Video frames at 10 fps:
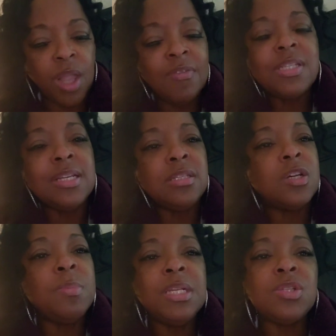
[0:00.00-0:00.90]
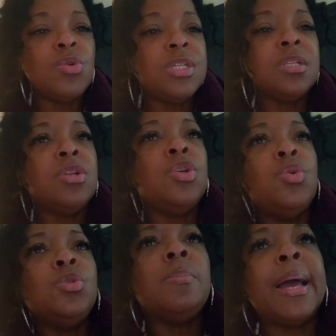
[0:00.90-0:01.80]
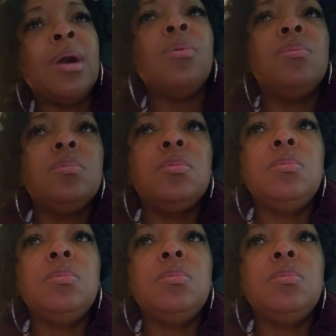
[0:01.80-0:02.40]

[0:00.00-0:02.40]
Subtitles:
I've seen so many stories in the news about